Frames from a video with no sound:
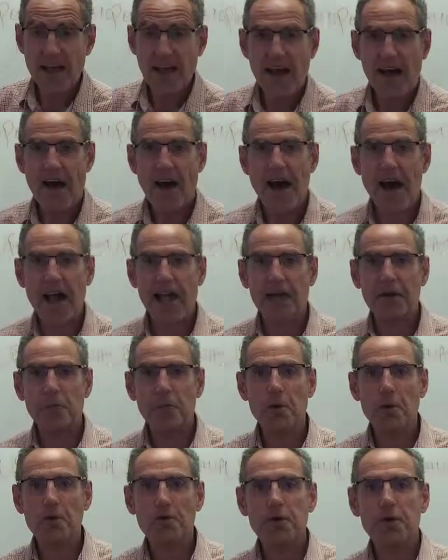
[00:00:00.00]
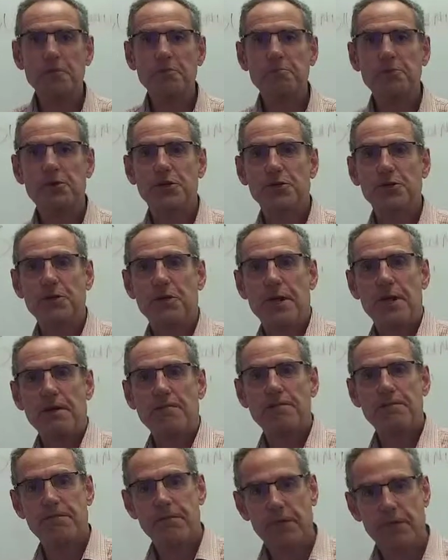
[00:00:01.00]
Hi and welcome to the
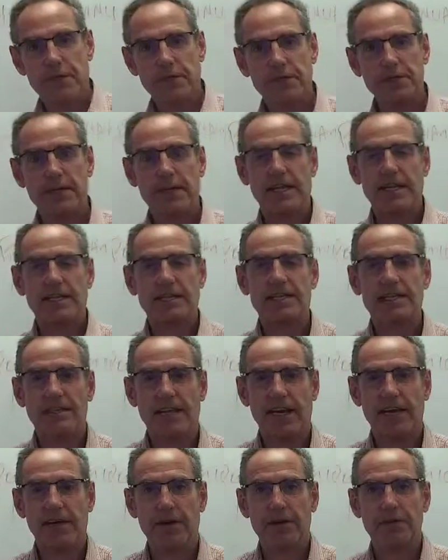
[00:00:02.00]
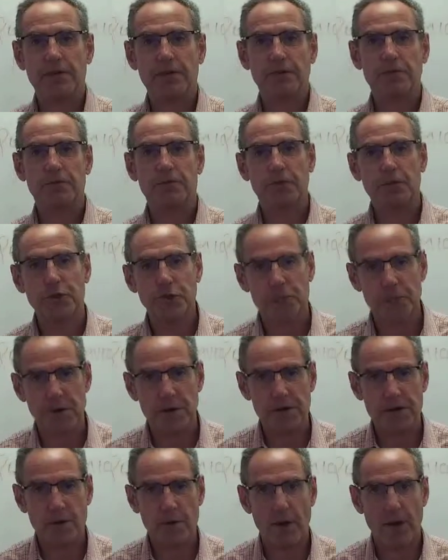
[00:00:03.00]
first in the series of
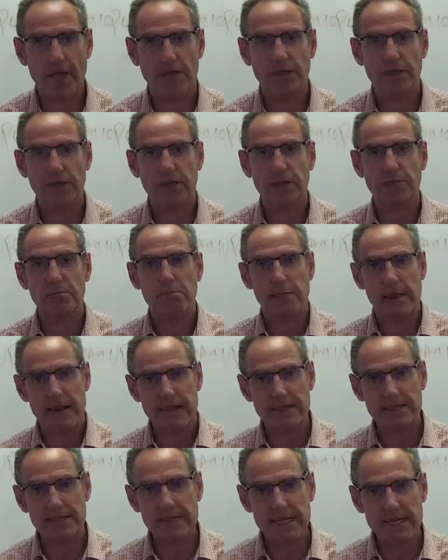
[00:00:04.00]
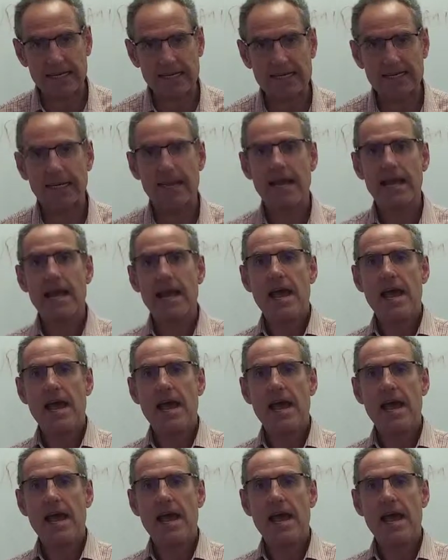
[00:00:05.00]
superannuation basics.